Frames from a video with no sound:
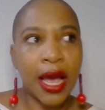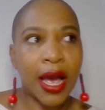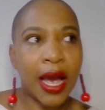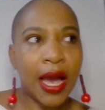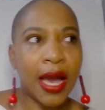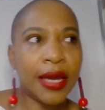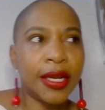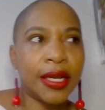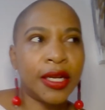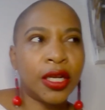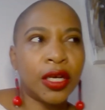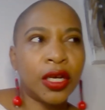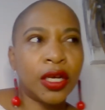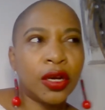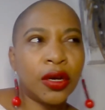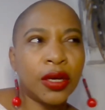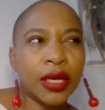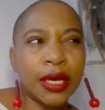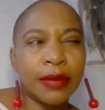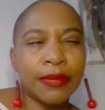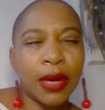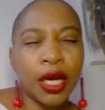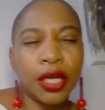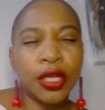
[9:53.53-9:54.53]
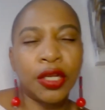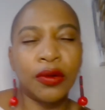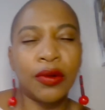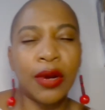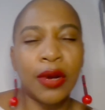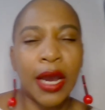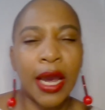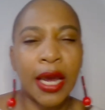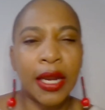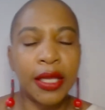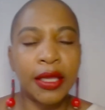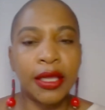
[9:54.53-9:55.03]
I didn't go get my
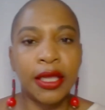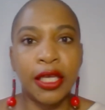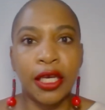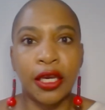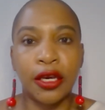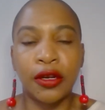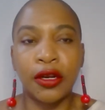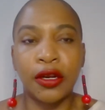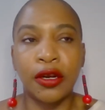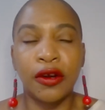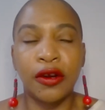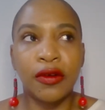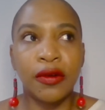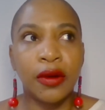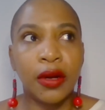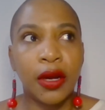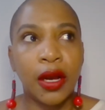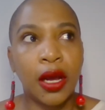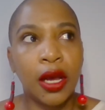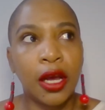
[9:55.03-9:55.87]
undergrad in theater.